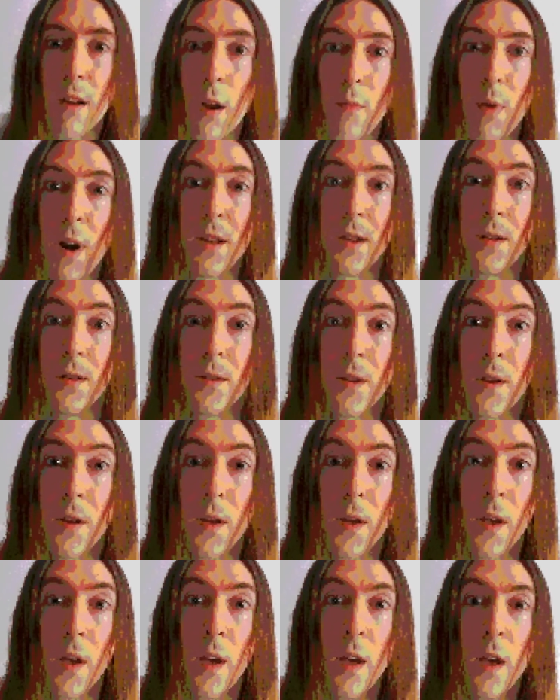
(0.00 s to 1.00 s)
off predators.
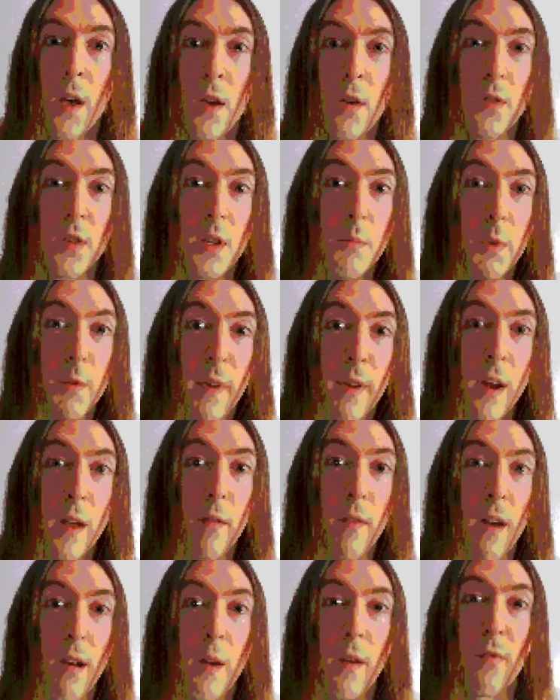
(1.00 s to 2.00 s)
You seem to be very,
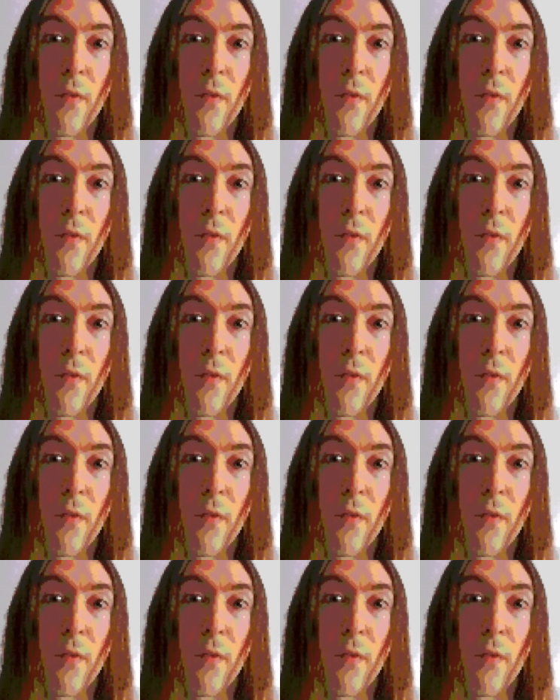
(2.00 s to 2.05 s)
very